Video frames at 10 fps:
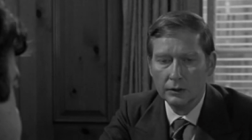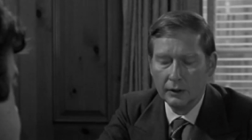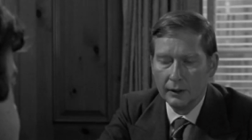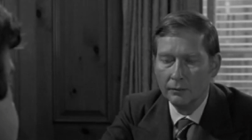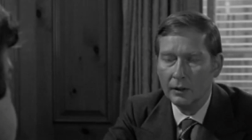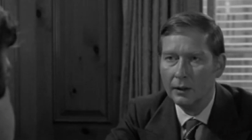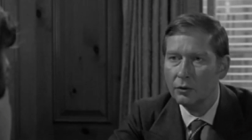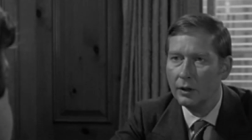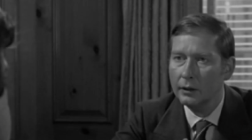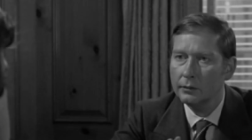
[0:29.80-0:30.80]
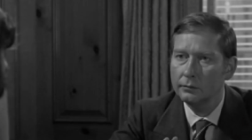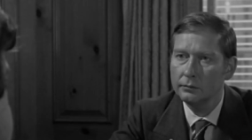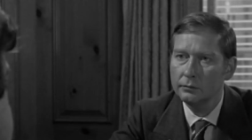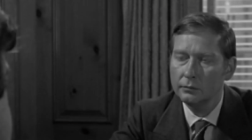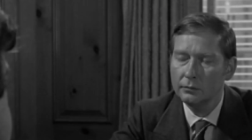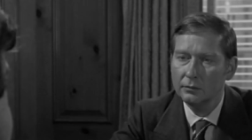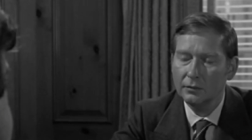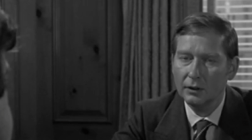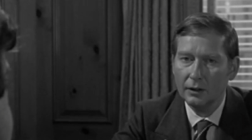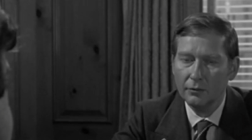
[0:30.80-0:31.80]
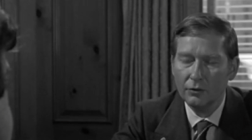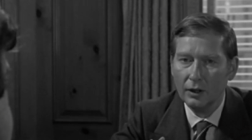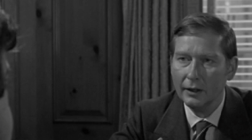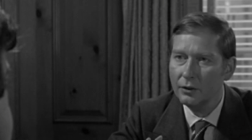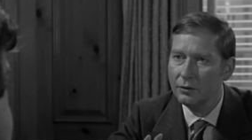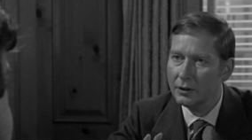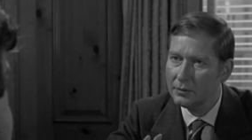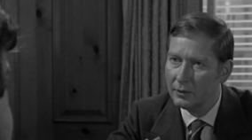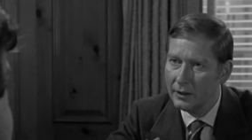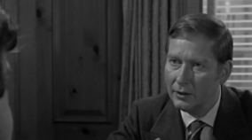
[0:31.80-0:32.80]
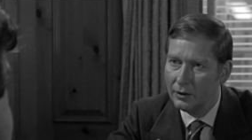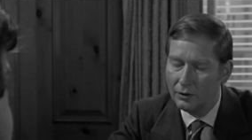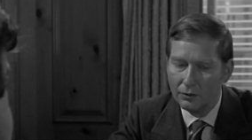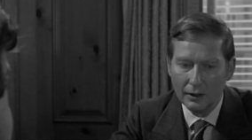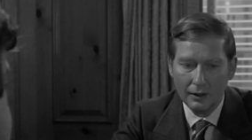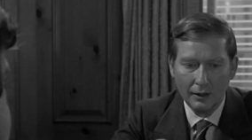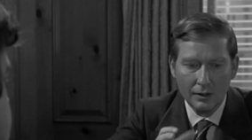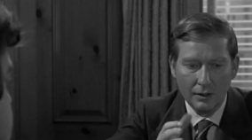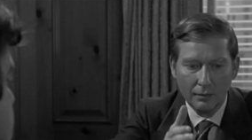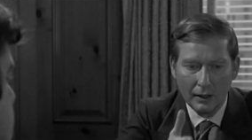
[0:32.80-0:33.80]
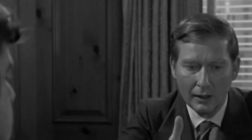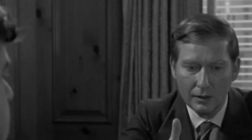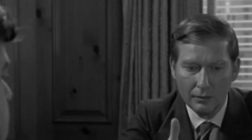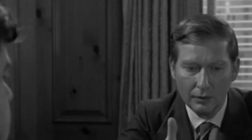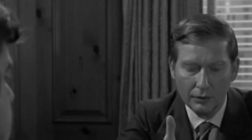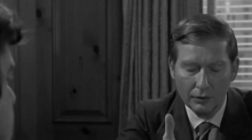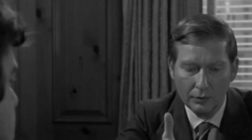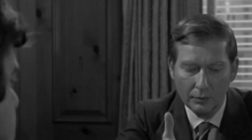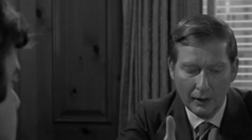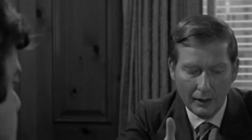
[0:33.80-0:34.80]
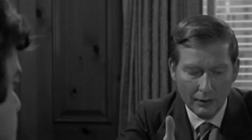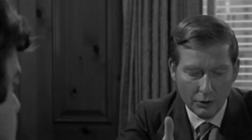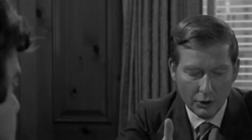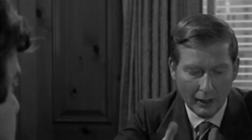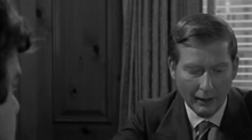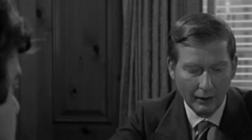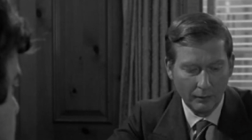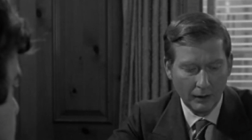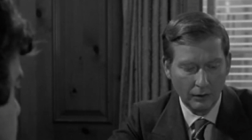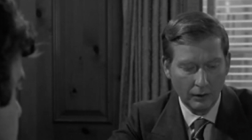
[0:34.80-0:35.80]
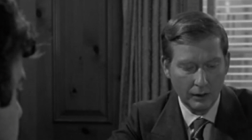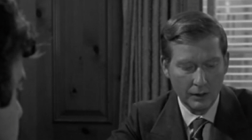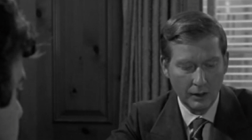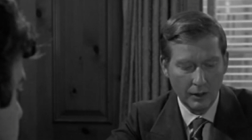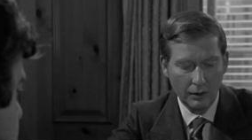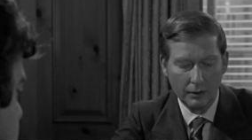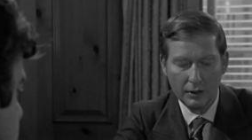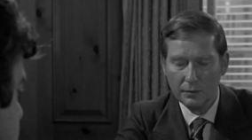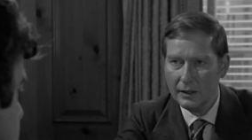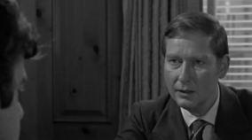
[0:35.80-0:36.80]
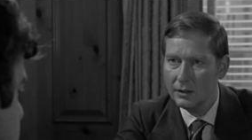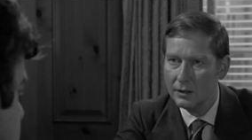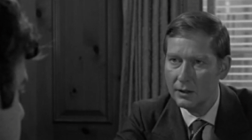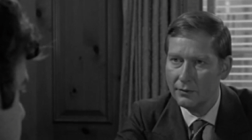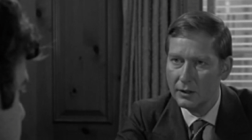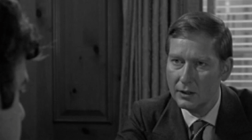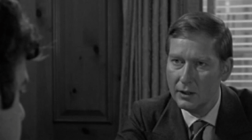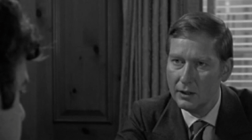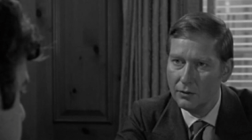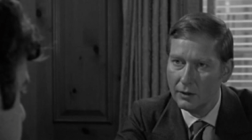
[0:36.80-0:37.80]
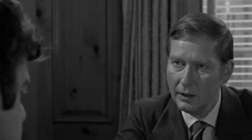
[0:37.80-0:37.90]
Graham, I'm... And at once. I'm trying to explain to you that it is impossible to pay the check because your expenses have exceeded your